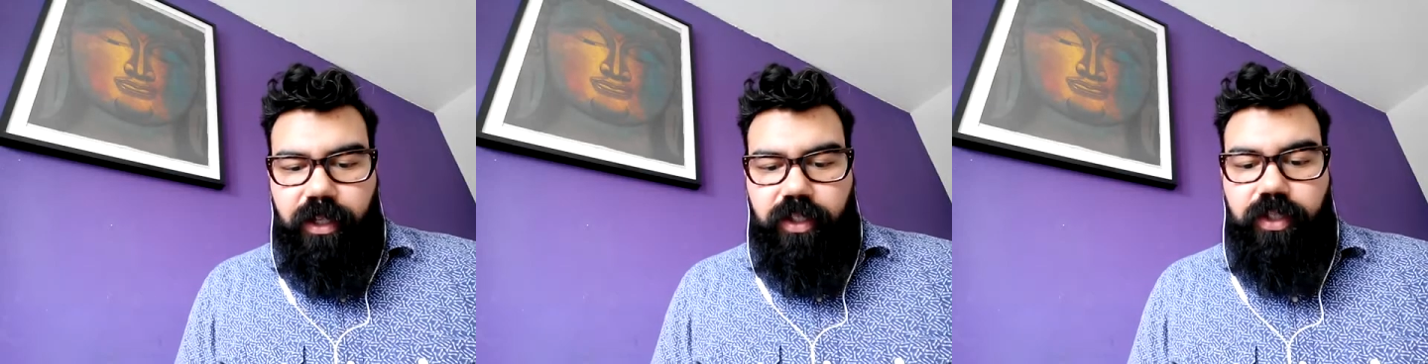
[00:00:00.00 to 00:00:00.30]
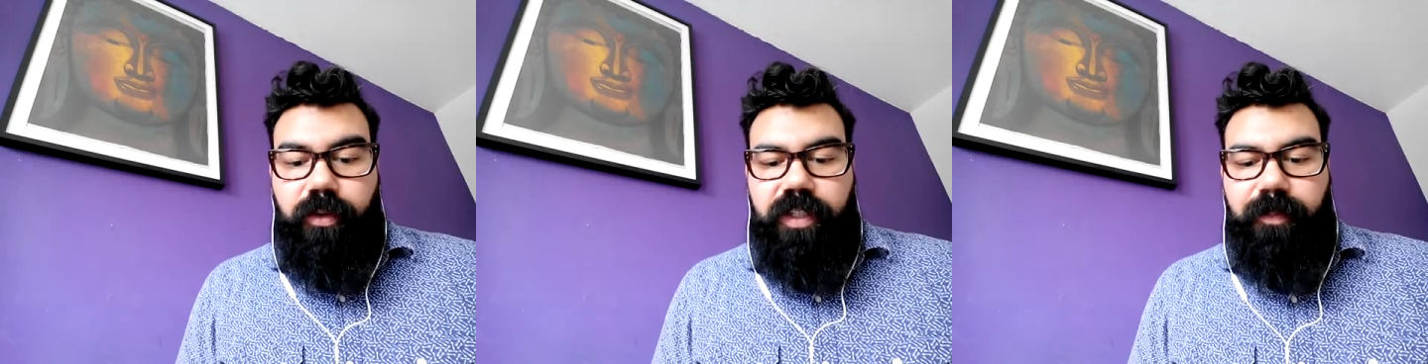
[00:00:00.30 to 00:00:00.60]

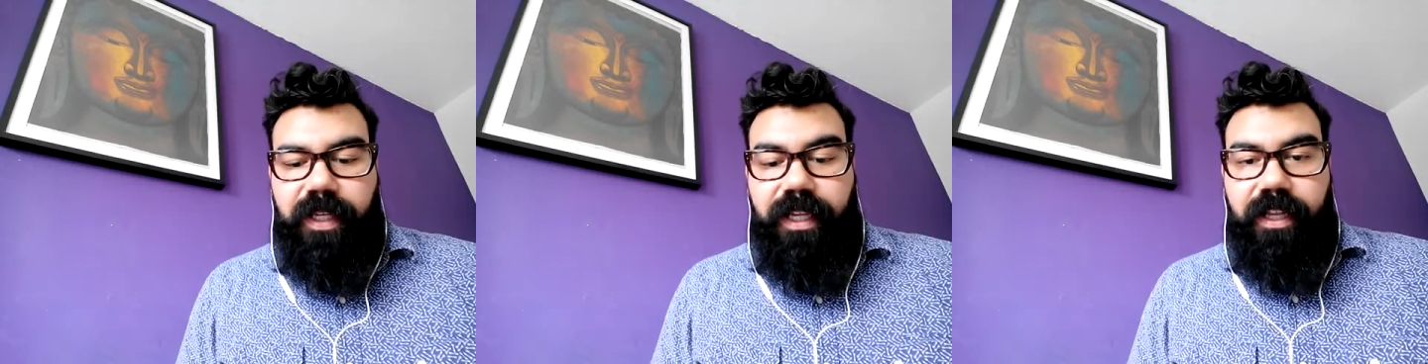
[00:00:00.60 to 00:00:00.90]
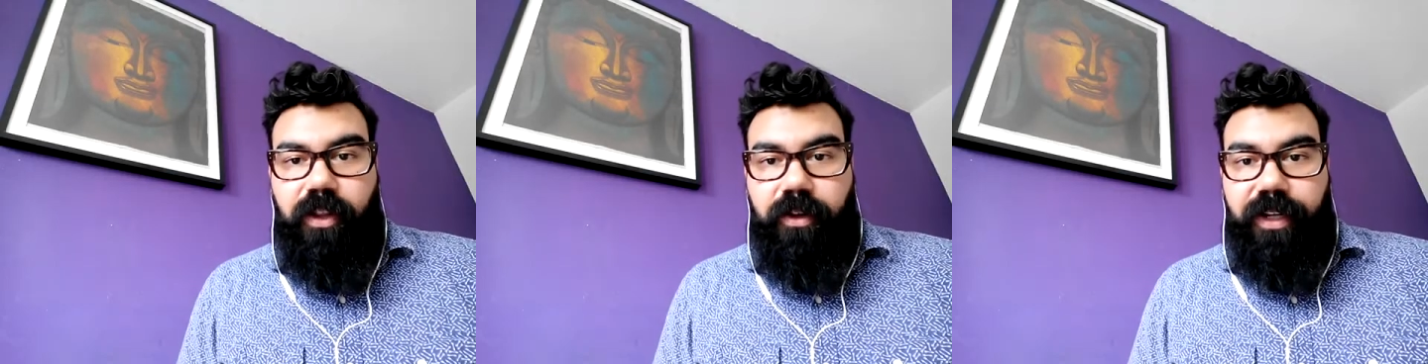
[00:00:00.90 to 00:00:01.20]
students
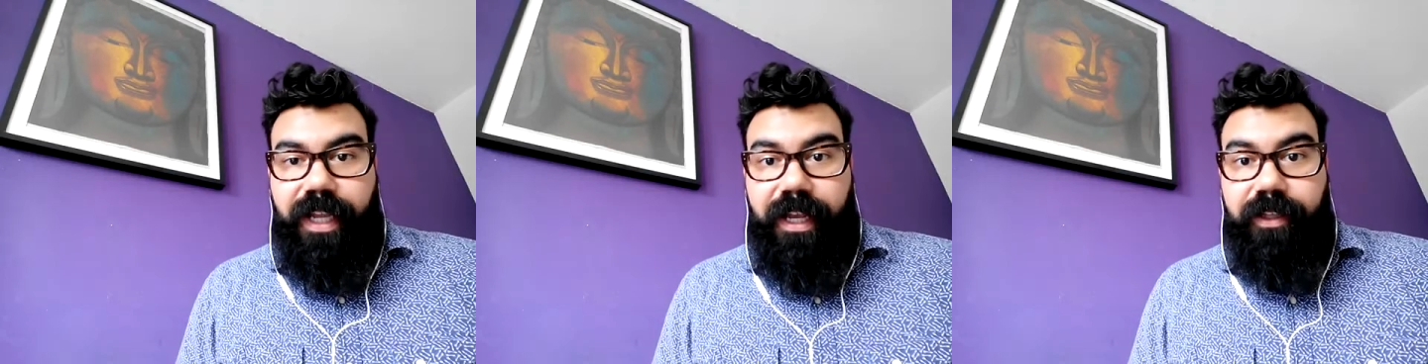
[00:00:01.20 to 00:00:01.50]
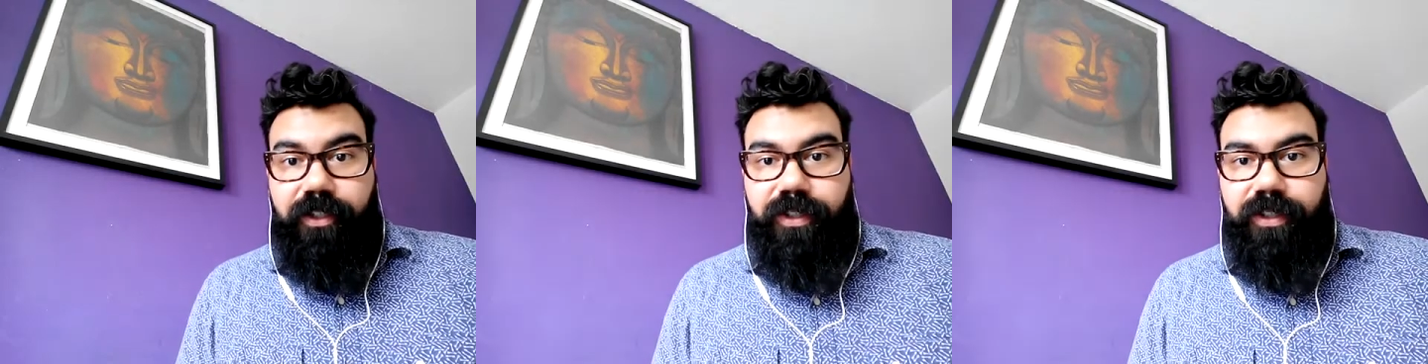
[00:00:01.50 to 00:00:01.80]
begin learning
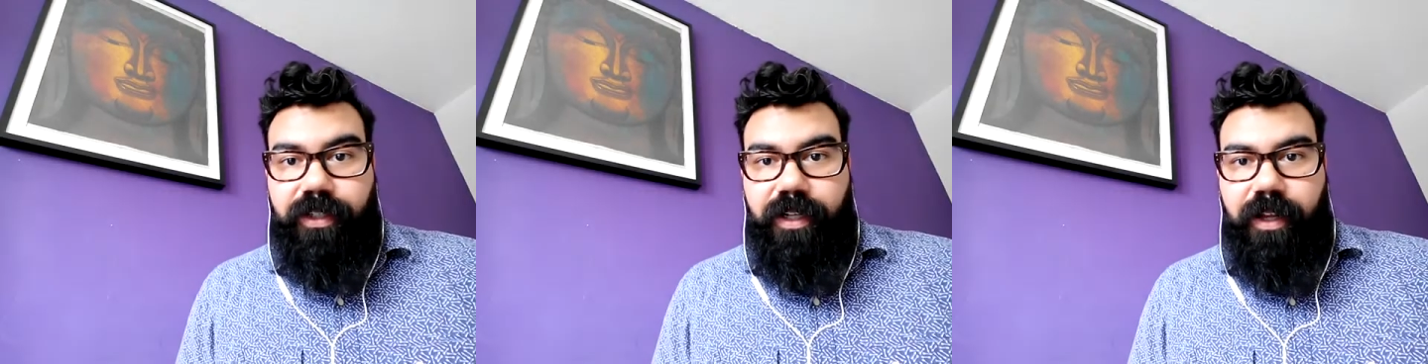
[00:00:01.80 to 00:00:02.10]
English